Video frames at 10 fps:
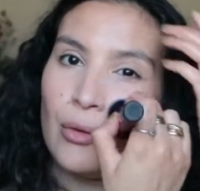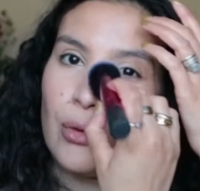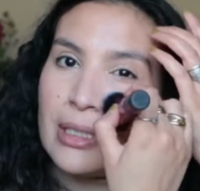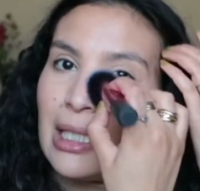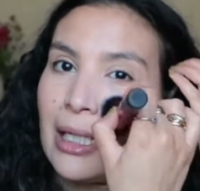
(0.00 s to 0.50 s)
I
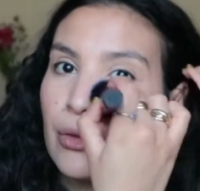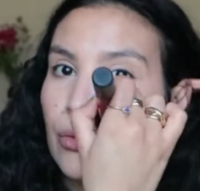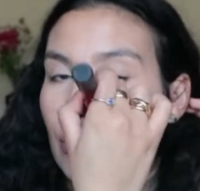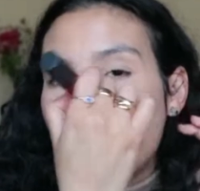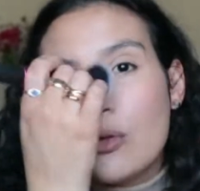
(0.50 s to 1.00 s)
always like
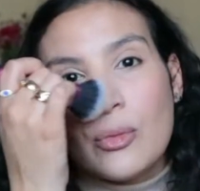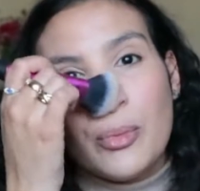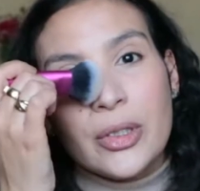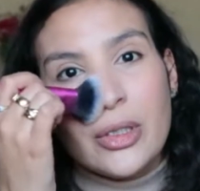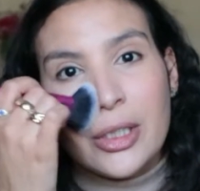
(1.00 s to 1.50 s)
to also
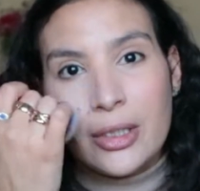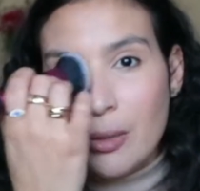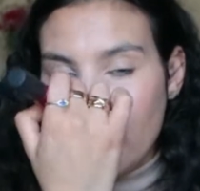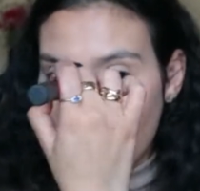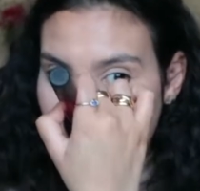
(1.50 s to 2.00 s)
put a little
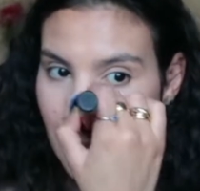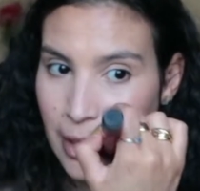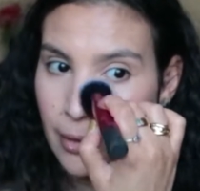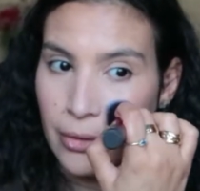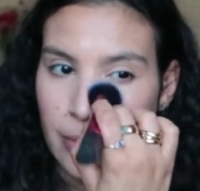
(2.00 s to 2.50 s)
bit on my
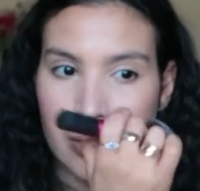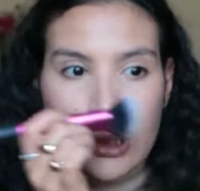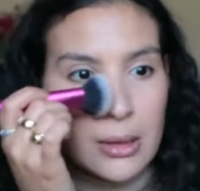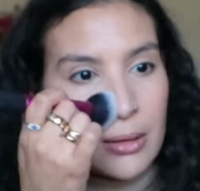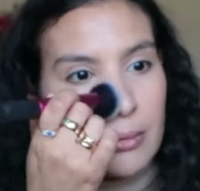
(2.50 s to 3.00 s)
nose.
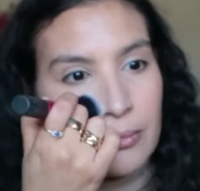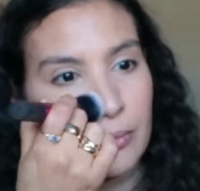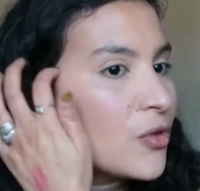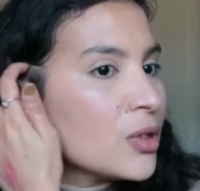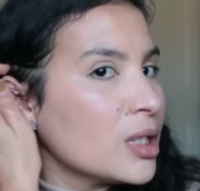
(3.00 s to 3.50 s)

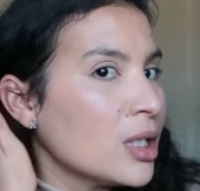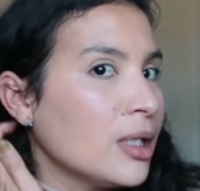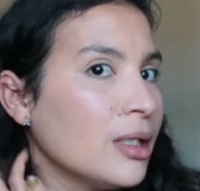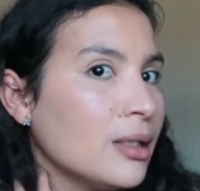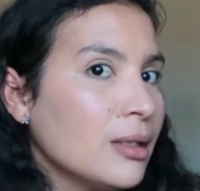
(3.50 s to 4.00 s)
You
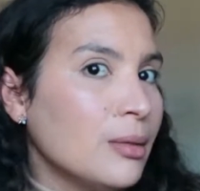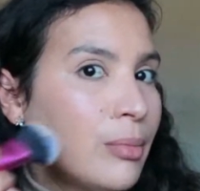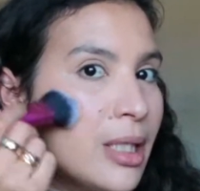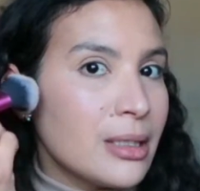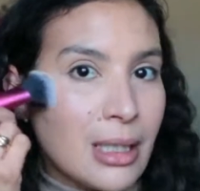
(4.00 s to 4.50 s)
see,
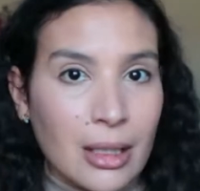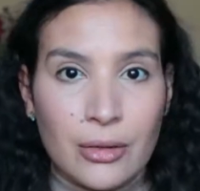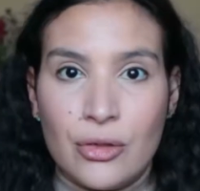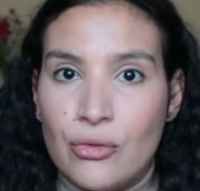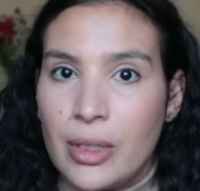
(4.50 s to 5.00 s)
it blends like
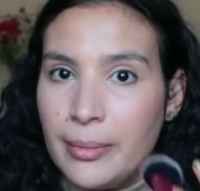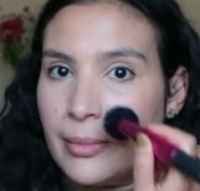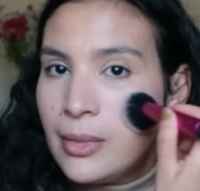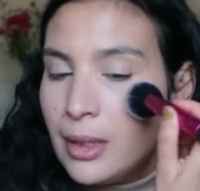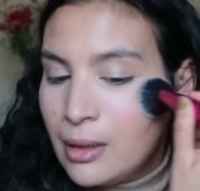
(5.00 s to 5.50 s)
a
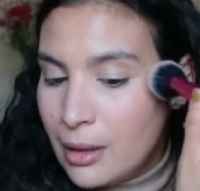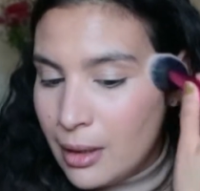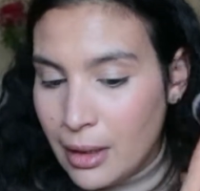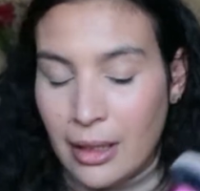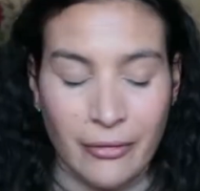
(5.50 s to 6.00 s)
dream.
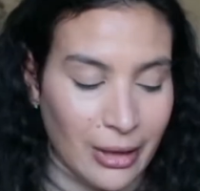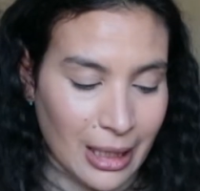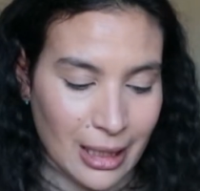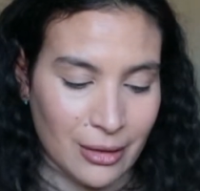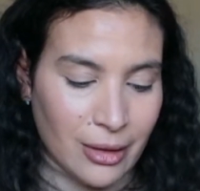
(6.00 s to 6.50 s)
And I feel
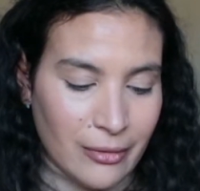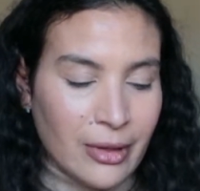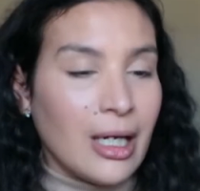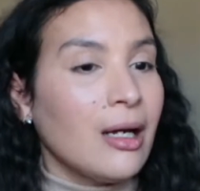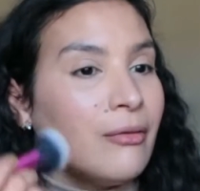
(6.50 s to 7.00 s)
like I don't
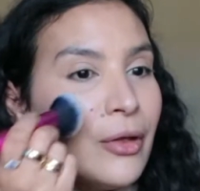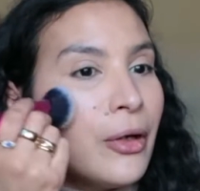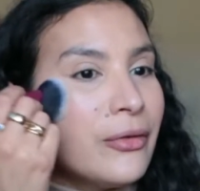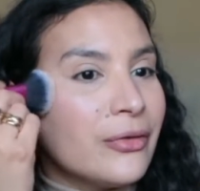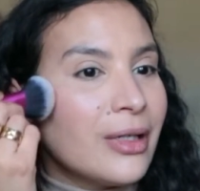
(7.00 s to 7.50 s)
even have
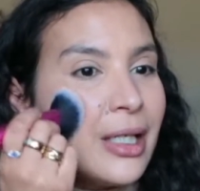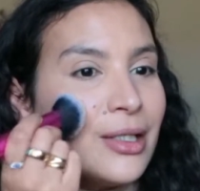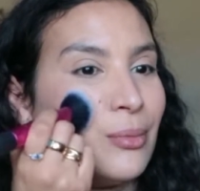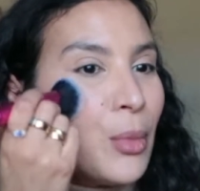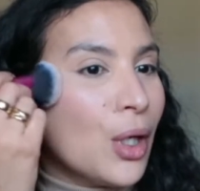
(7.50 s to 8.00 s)
enough. I
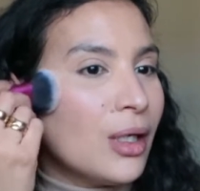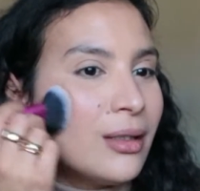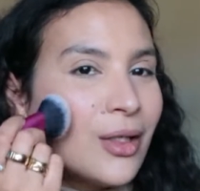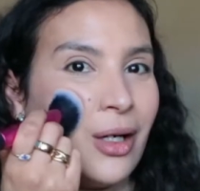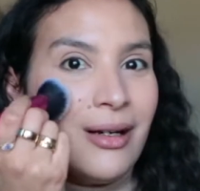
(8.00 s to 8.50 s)
need more
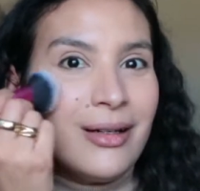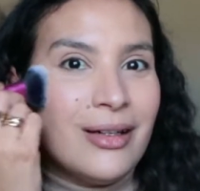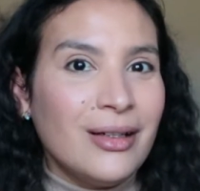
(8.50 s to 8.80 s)
color.